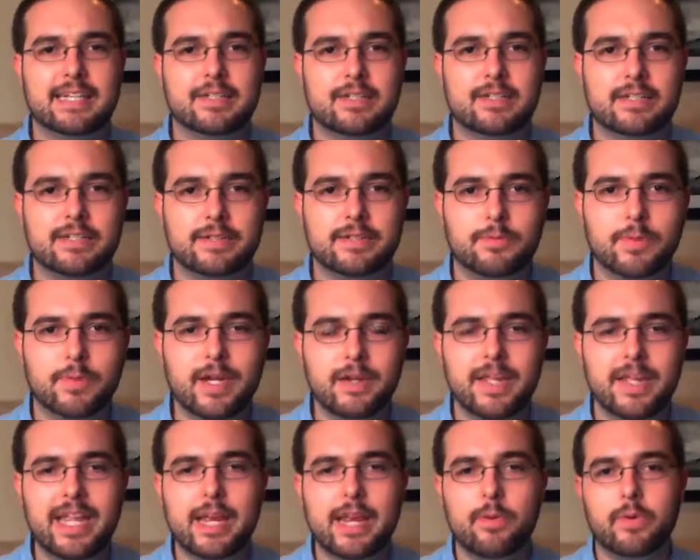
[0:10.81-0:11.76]
aren't there?
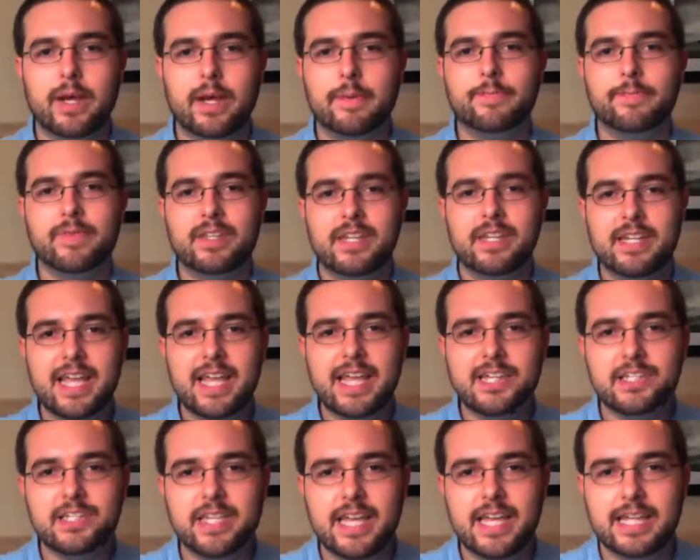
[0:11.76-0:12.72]
Well, anyway,
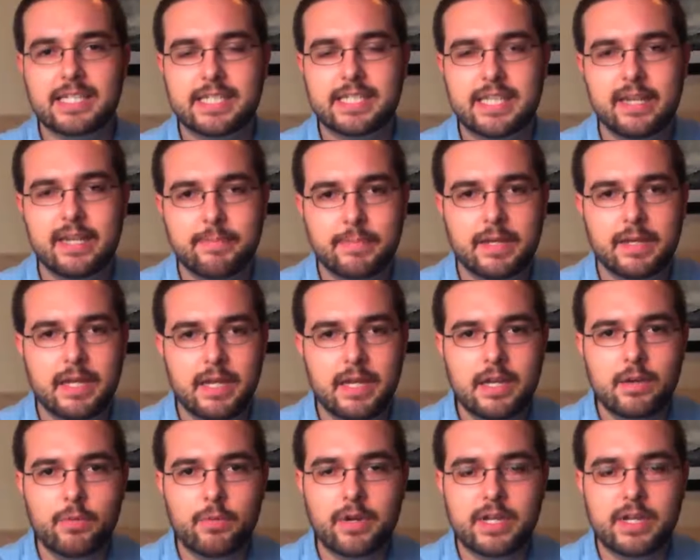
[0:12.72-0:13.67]
today's Tech Tip,
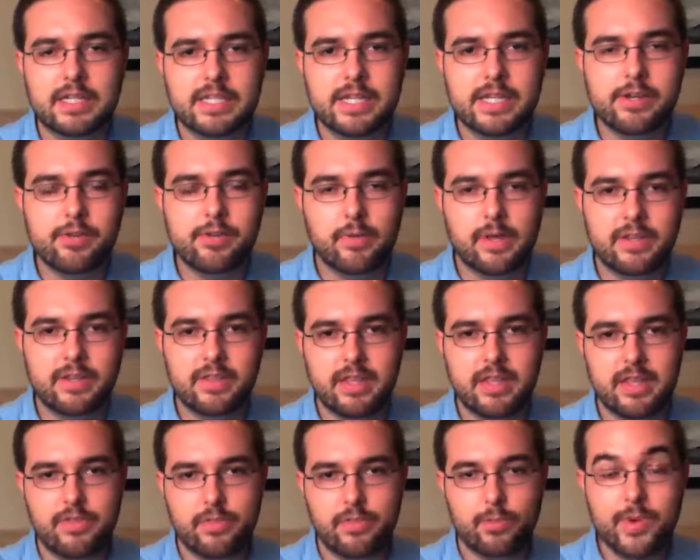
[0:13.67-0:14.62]
we're continuing
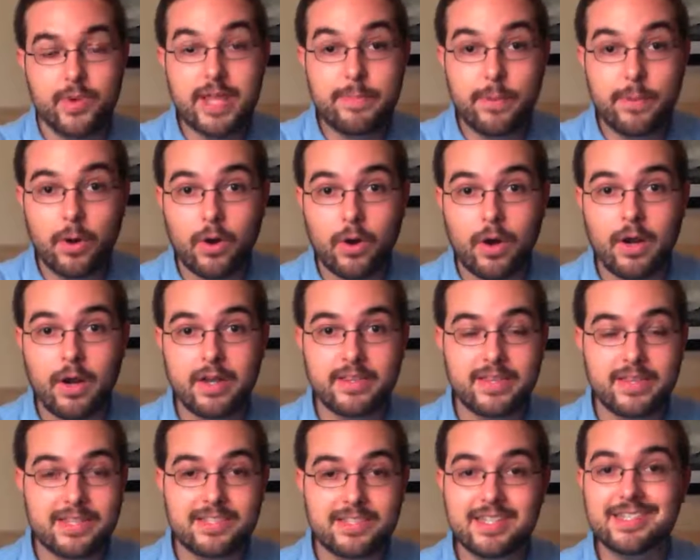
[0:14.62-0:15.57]
the three-part,
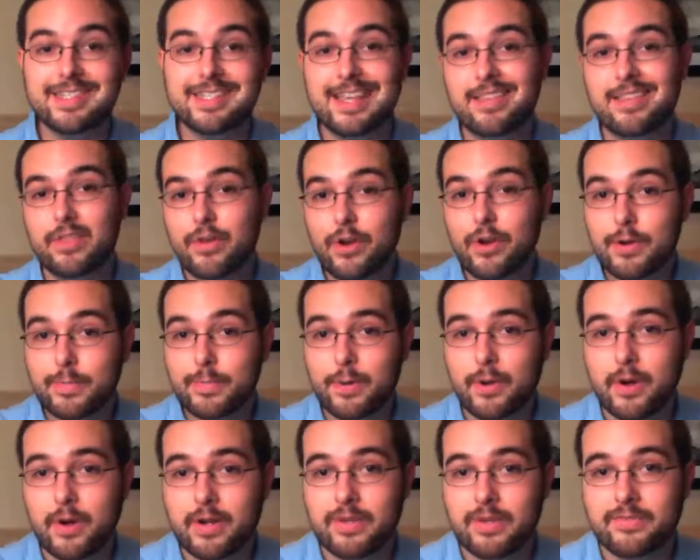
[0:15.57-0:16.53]
and this is the third
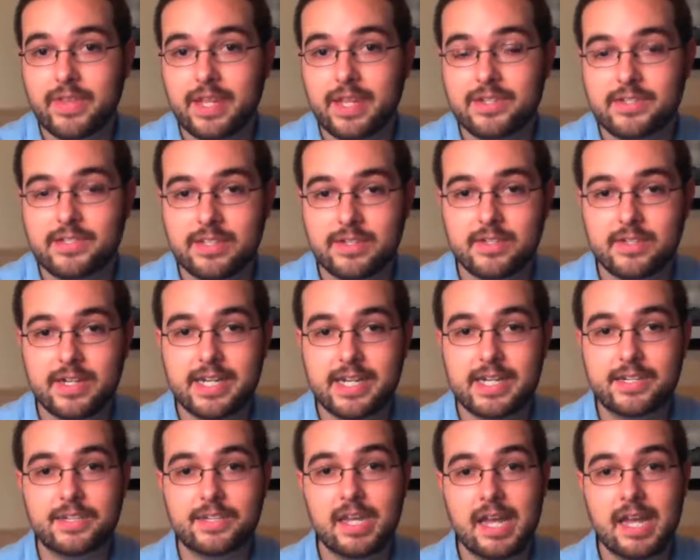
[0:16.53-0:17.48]
part of that
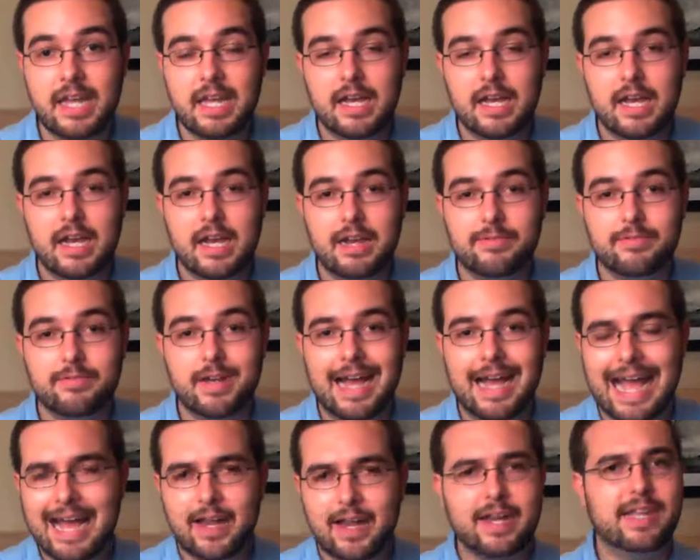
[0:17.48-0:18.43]
series of
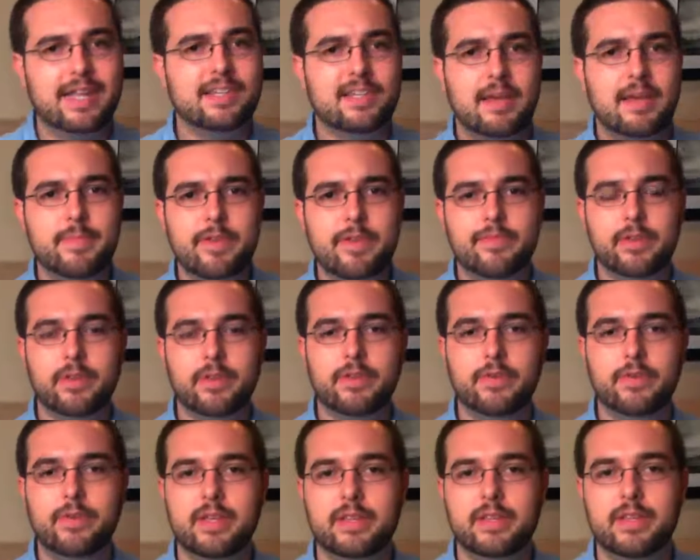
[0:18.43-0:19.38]
how it is I'm even
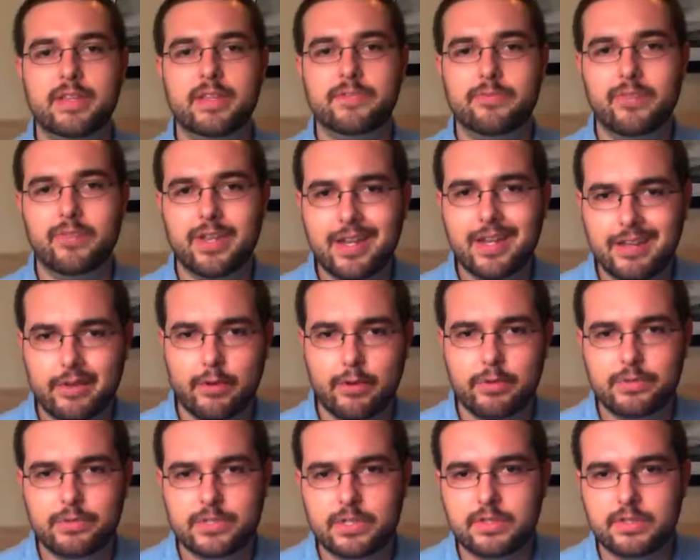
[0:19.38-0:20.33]
doing these
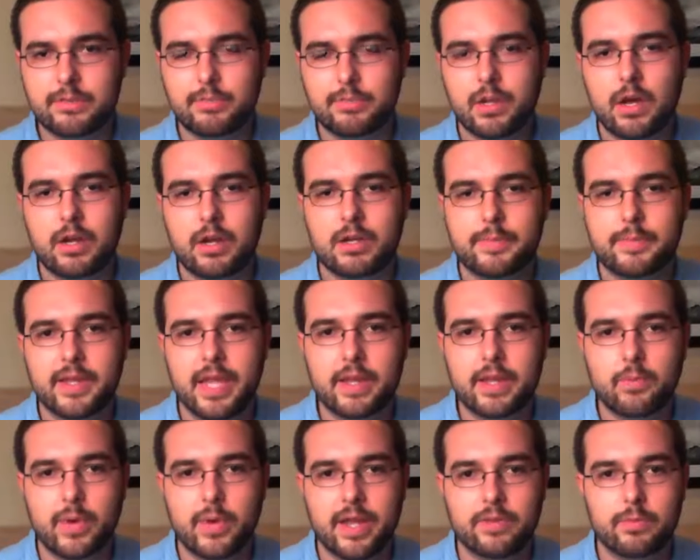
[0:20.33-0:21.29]
videos on the blog to
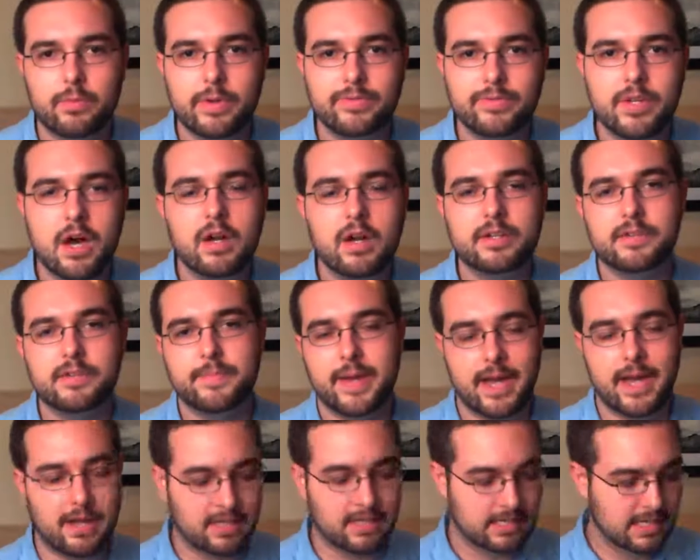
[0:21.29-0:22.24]
begin with. We've talked
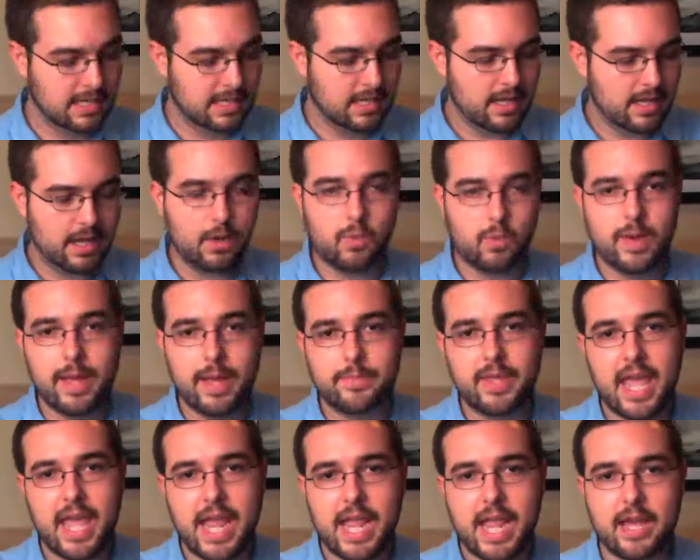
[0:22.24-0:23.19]
about
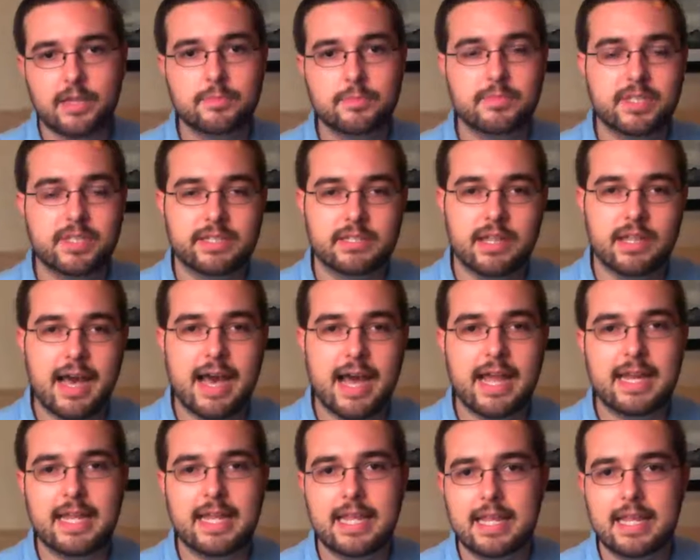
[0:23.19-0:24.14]
webcams and
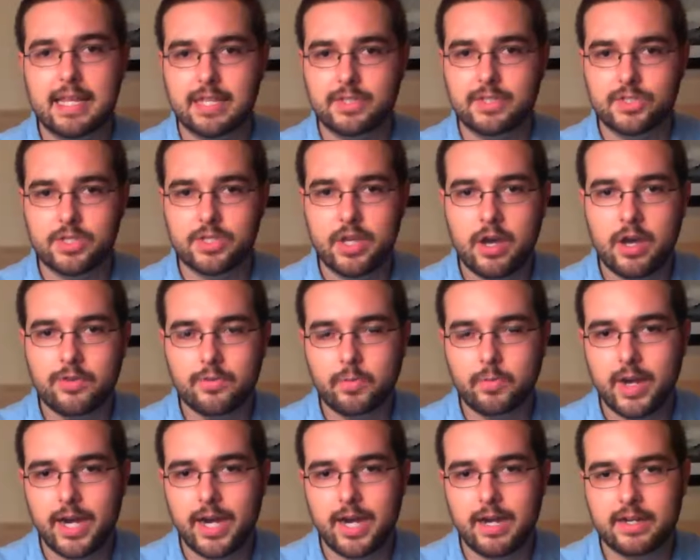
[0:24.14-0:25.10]
lighting and
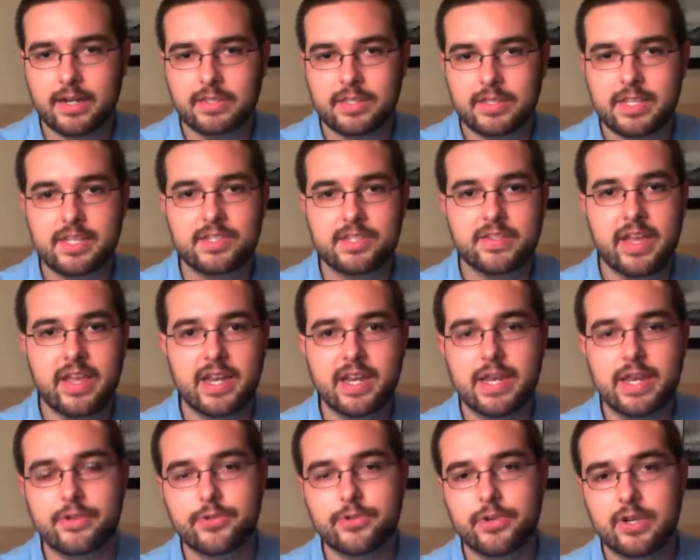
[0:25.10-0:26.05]
software and things of that
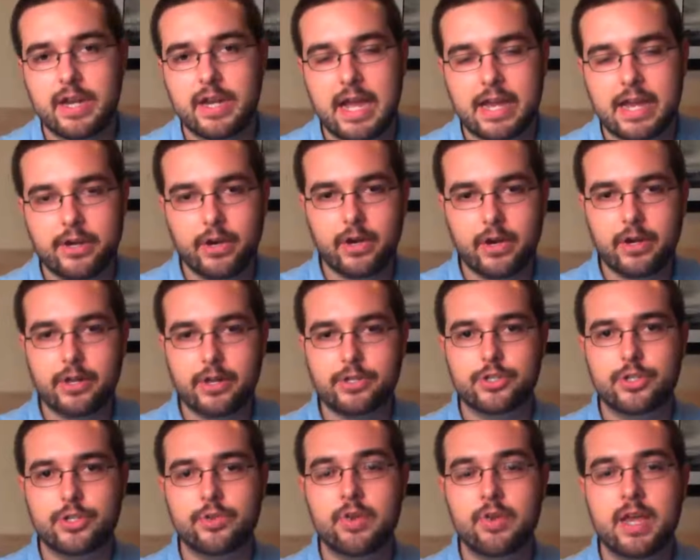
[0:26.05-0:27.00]
nature, and I
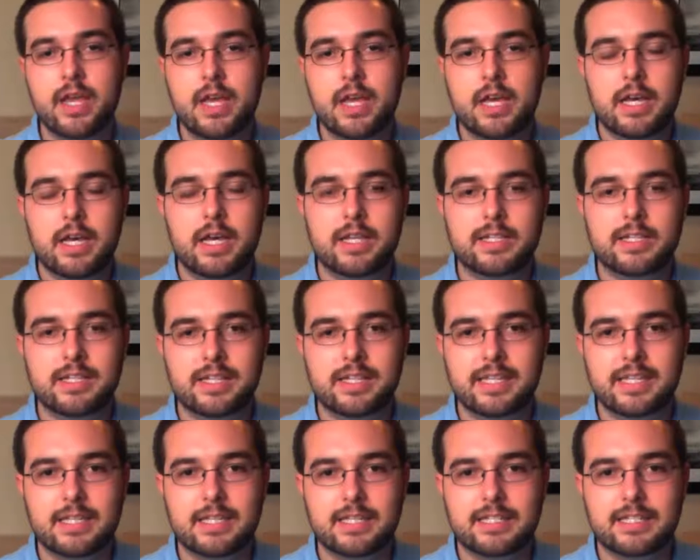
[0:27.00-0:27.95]
encourage you
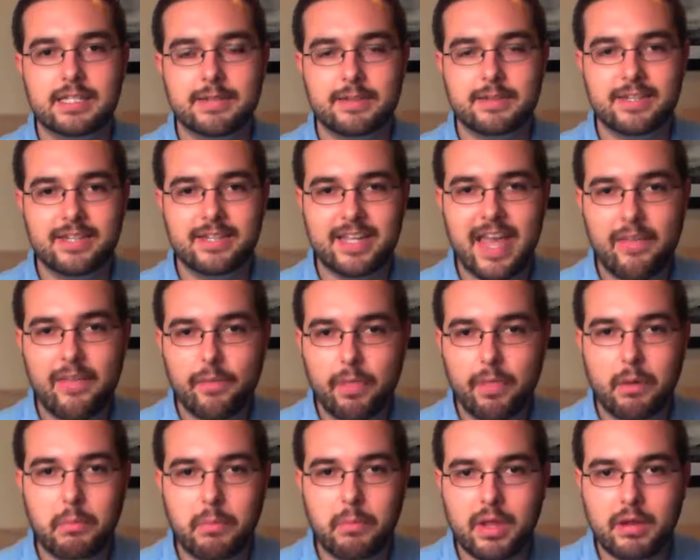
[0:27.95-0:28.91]
to get
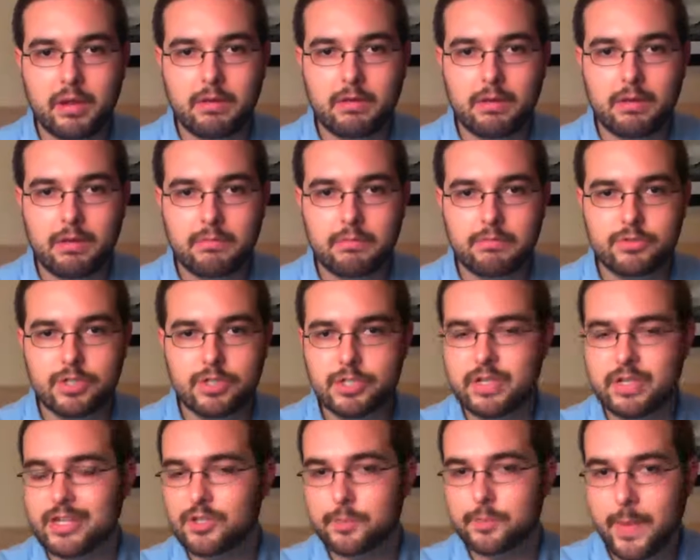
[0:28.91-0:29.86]
them and
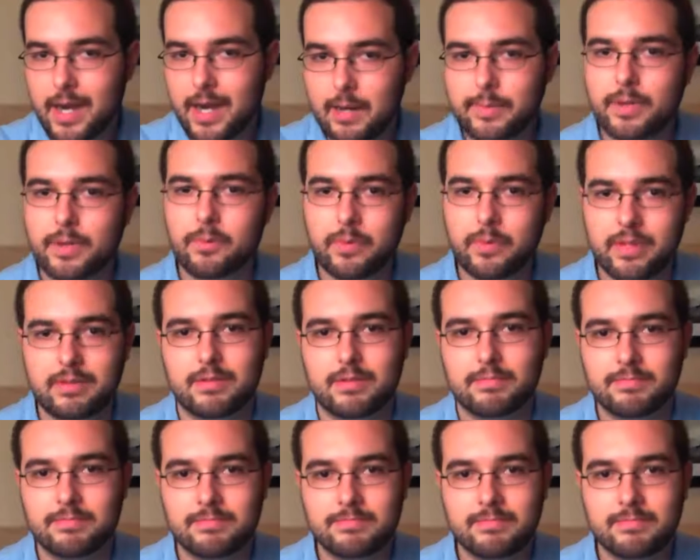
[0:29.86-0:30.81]
just experiment with them
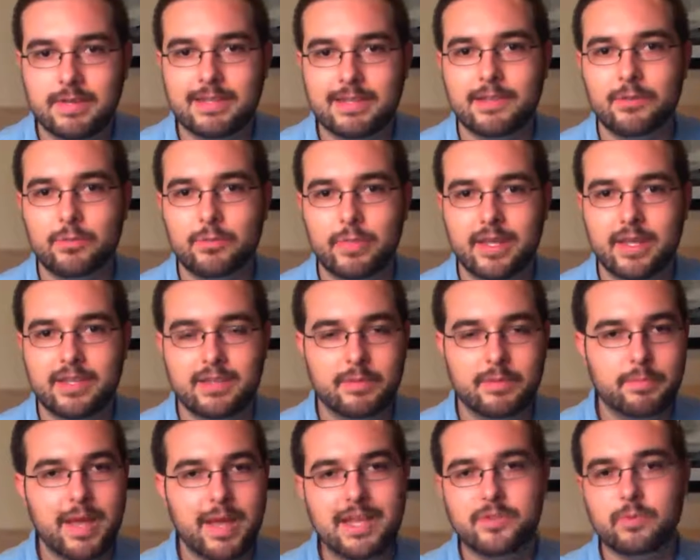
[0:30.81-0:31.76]
a little bit. The
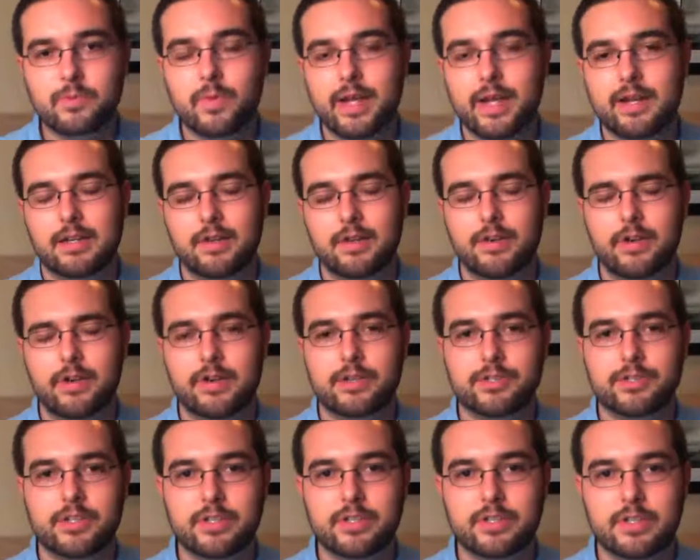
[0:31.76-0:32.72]
best way to learn
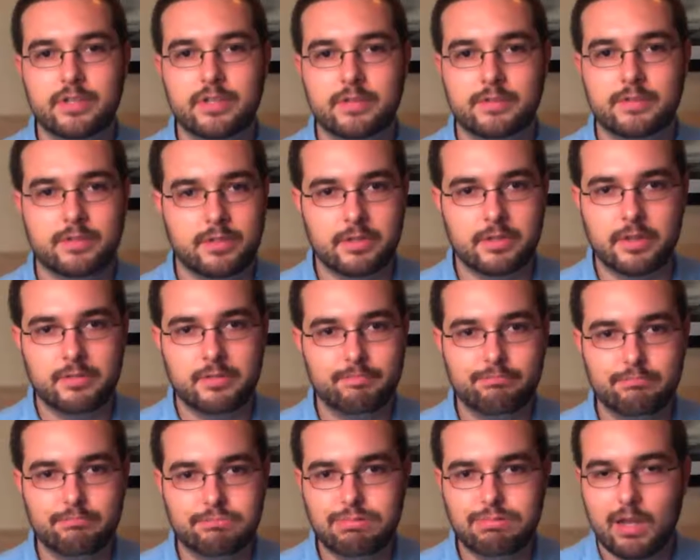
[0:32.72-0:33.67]
is just to
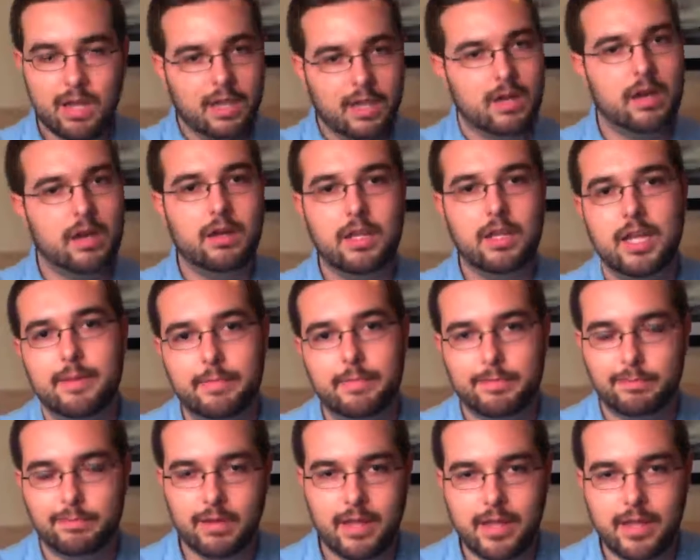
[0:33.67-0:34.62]
plug it all up
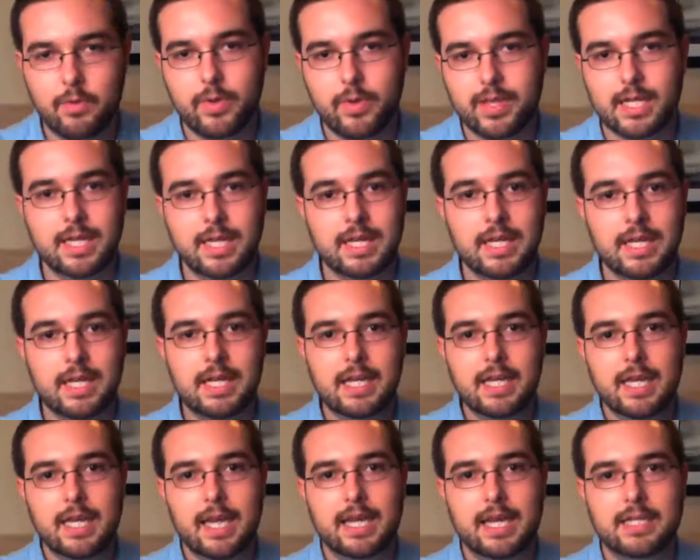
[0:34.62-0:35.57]
and play with it,
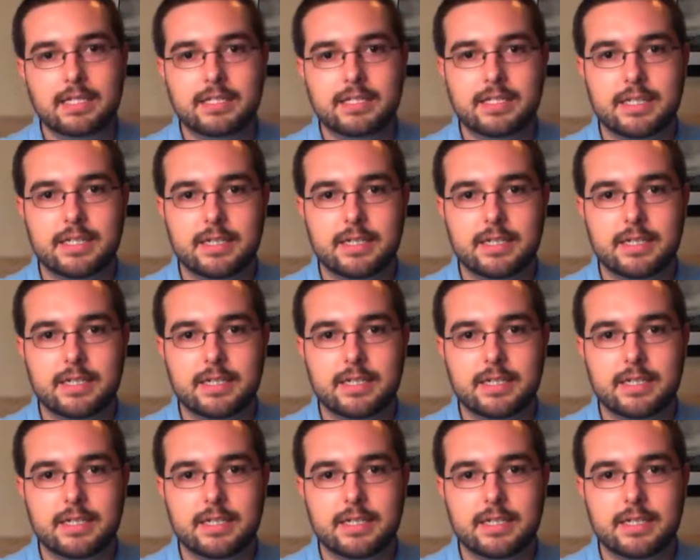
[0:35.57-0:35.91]
and